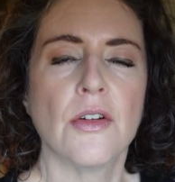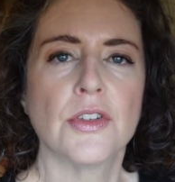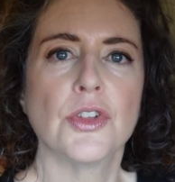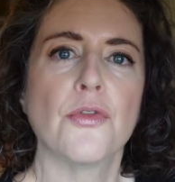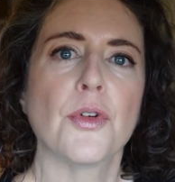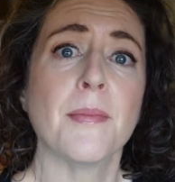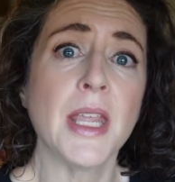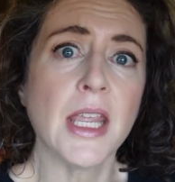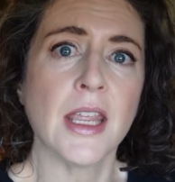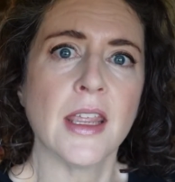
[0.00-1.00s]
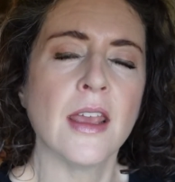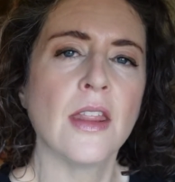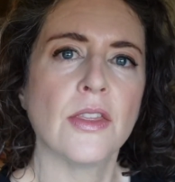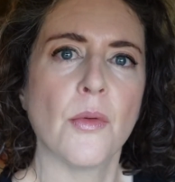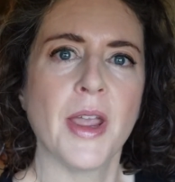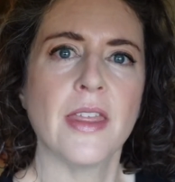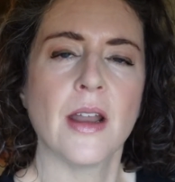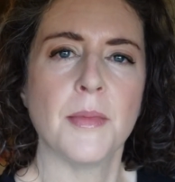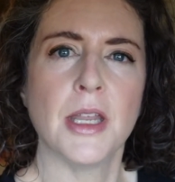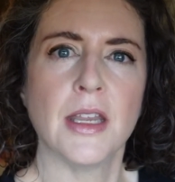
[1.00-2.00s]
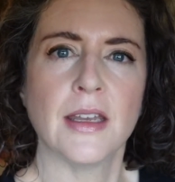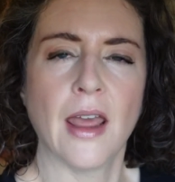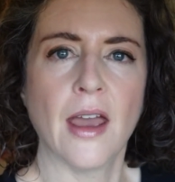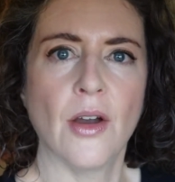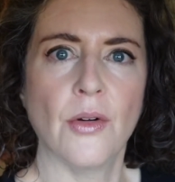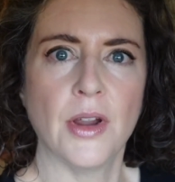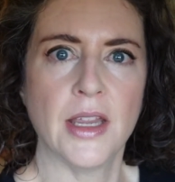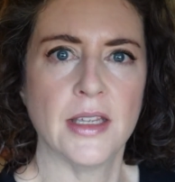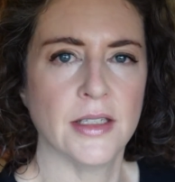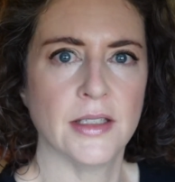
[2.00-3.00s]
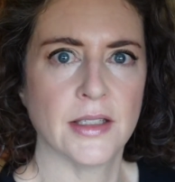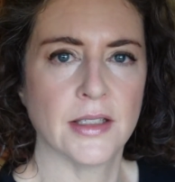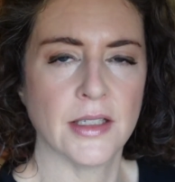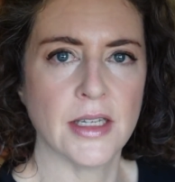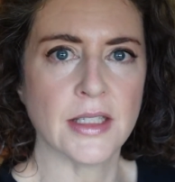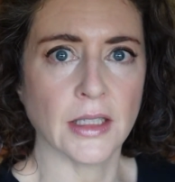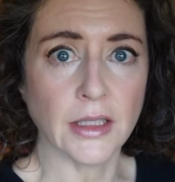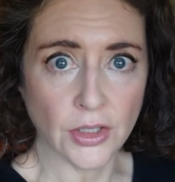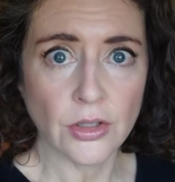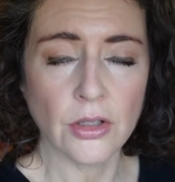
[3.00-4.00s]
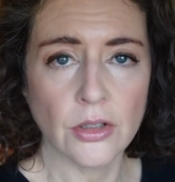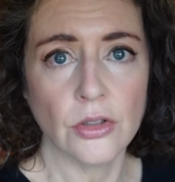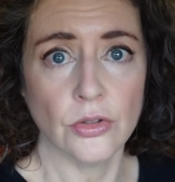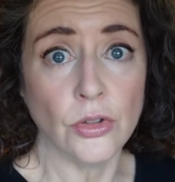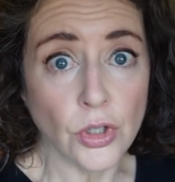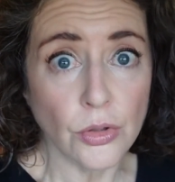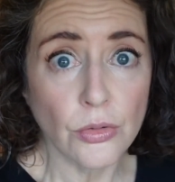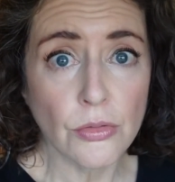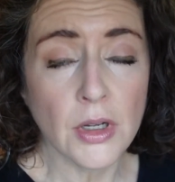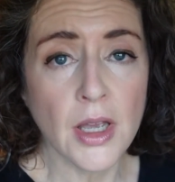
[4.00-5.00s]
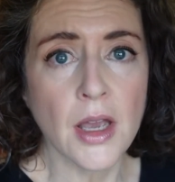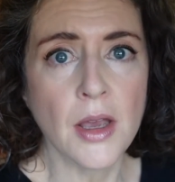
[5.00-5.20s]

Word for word: So for me, the way that I'm eating now is is a little new,